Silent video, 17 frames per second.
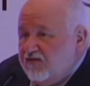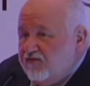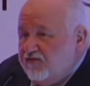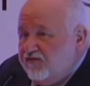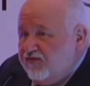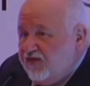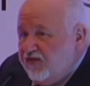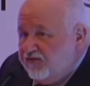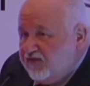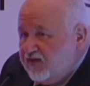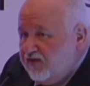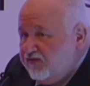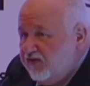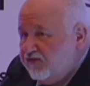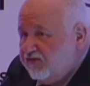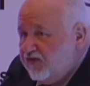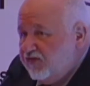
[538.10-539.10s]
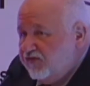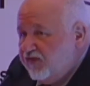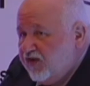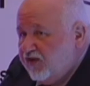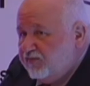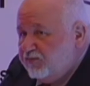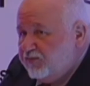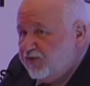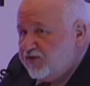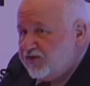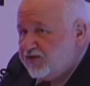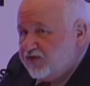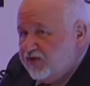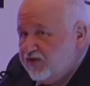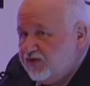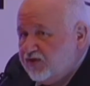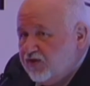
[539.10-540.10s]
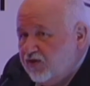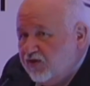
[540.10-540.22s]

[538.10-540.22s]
50–55%